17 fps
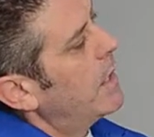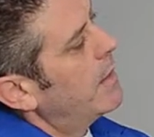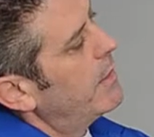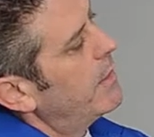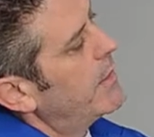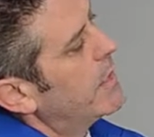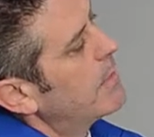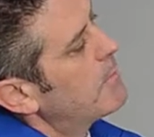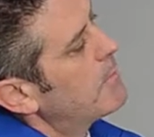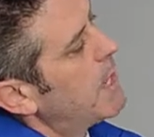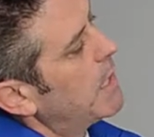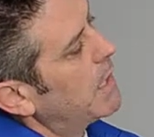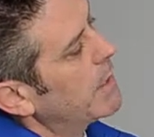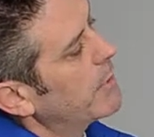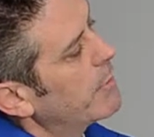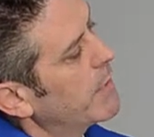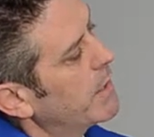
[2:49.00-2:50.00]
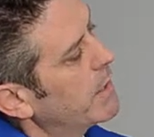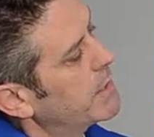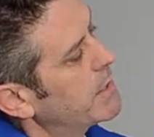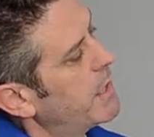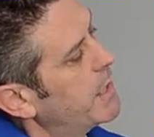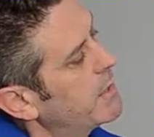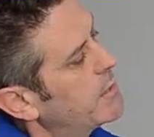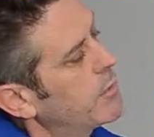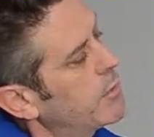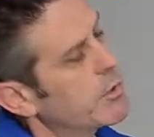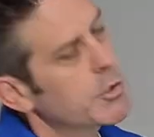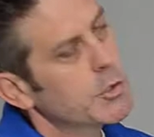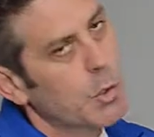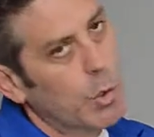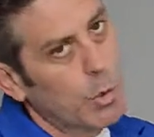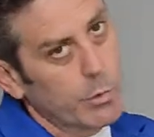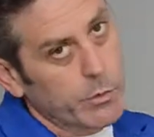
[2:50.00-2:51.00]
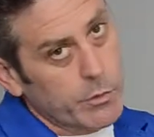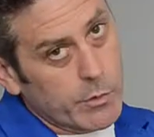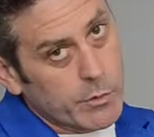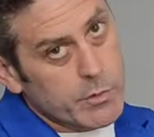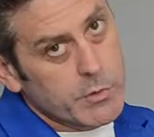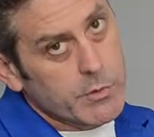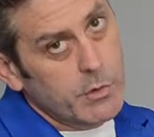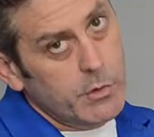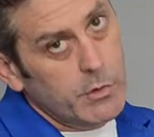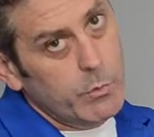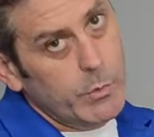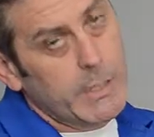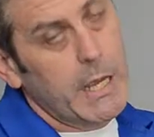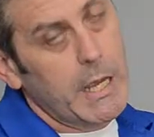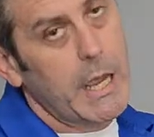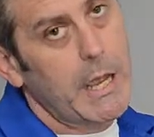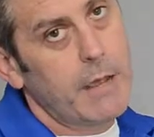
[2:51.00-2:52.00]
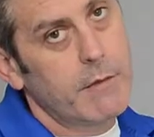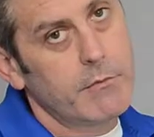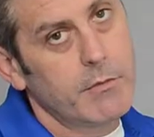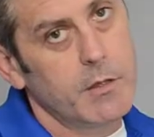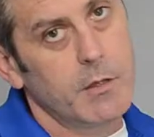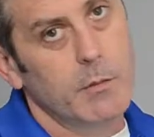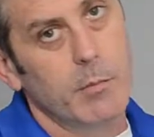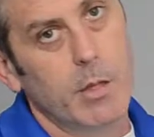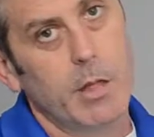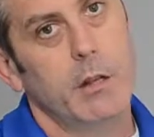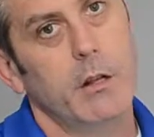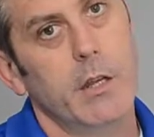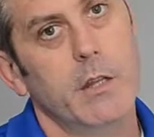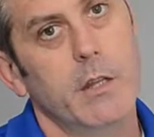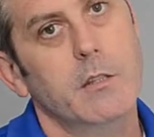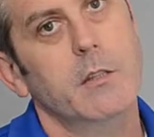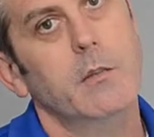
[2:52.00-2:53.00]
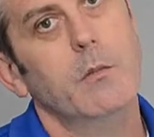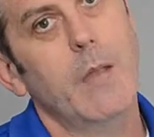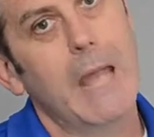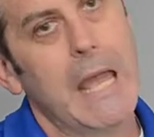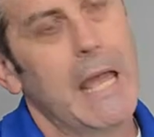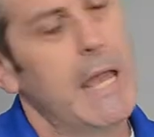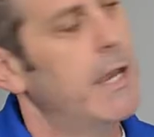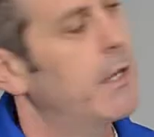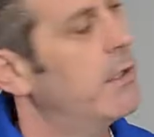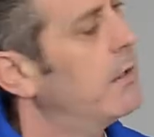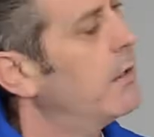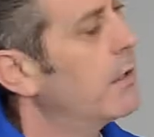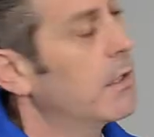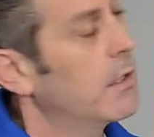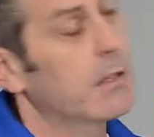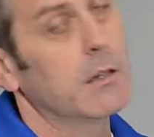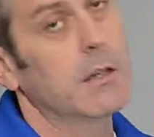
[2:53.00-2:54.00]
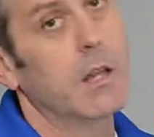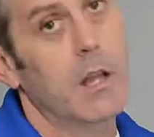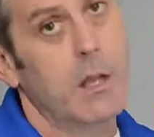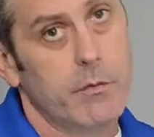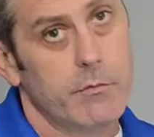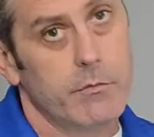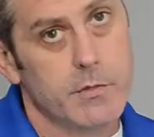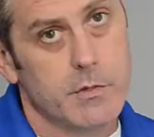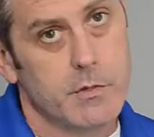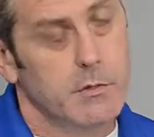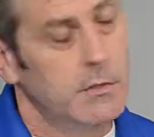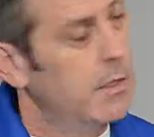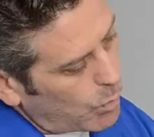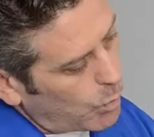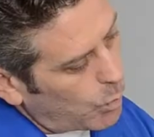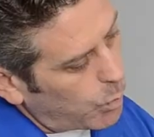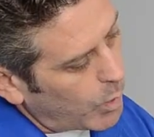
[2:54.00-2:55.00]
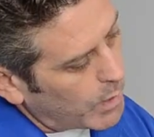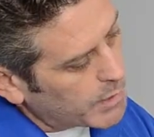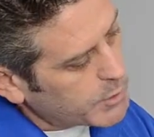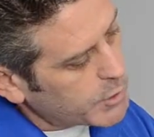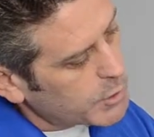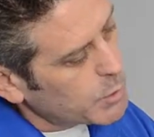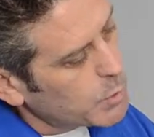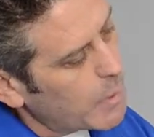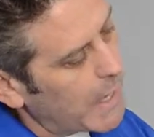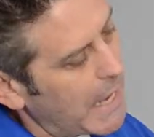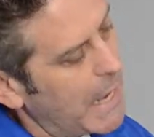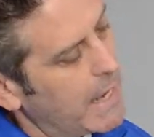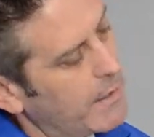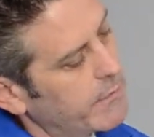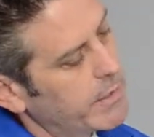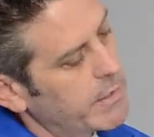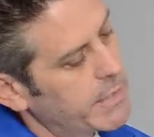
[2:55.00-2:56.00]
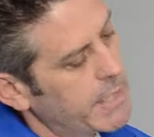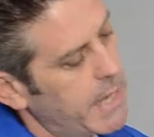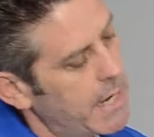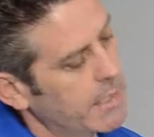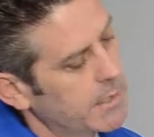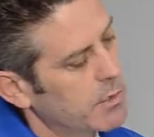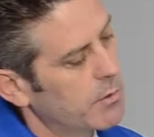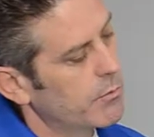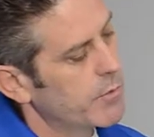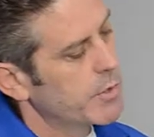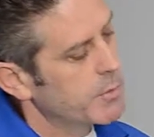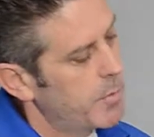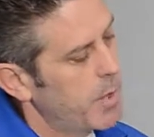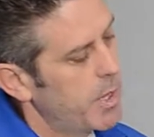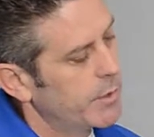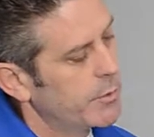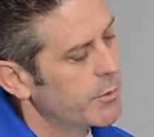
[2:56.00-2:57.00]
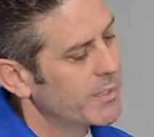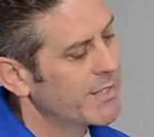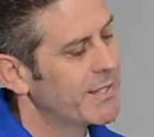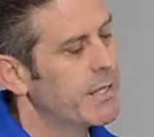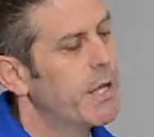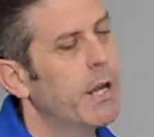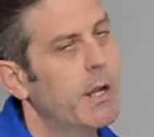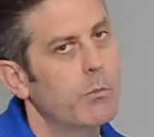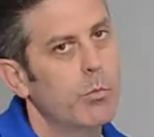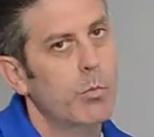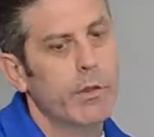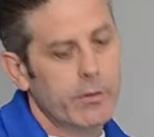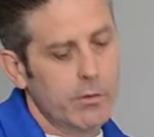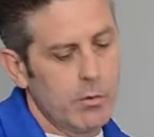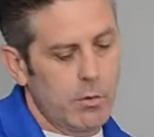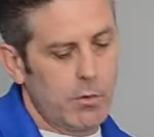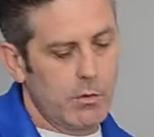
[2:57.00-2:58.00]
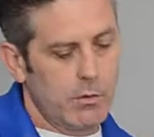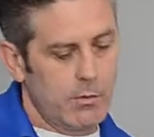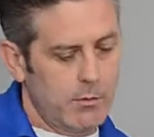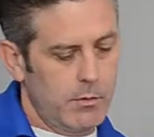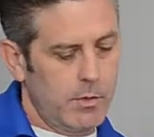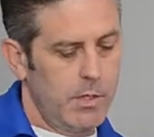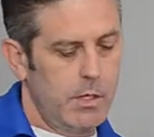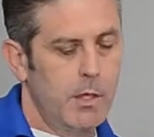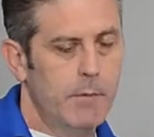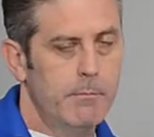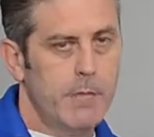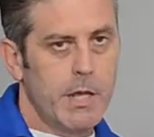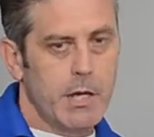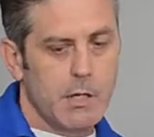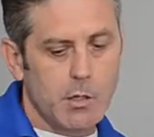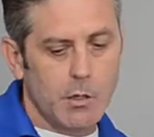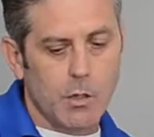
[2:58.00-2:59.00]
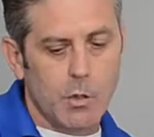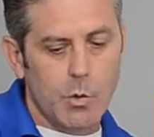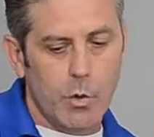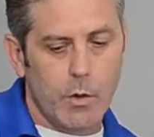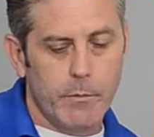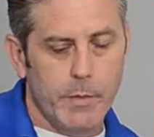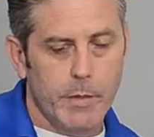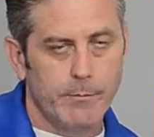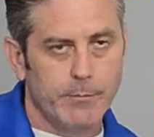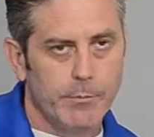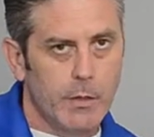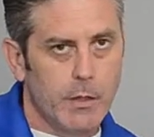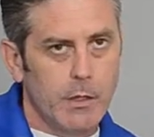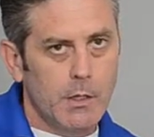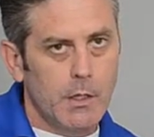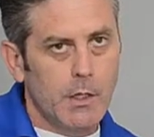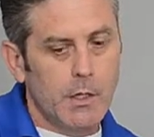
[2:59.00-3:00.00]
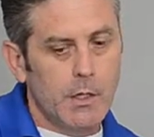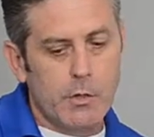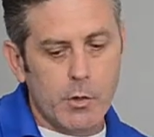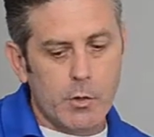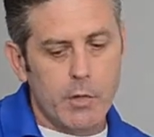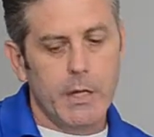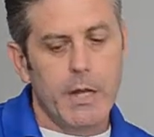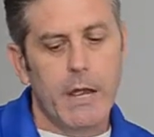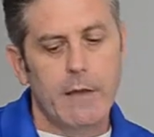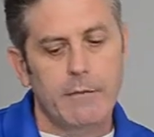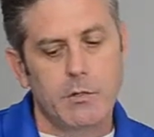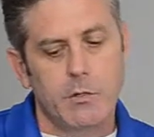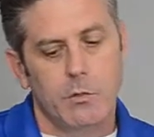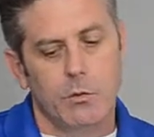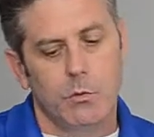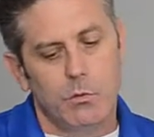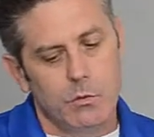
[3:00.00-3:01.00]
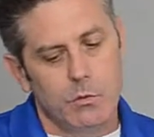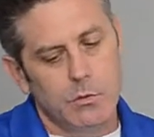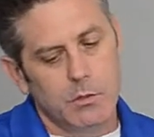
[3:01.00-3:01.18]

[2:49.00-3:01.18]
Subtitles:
the MOLLE real estate to the shoulders so that we have the ability to add gloves. Once you have a tactical responder set up with your medical equipment, you're going to have to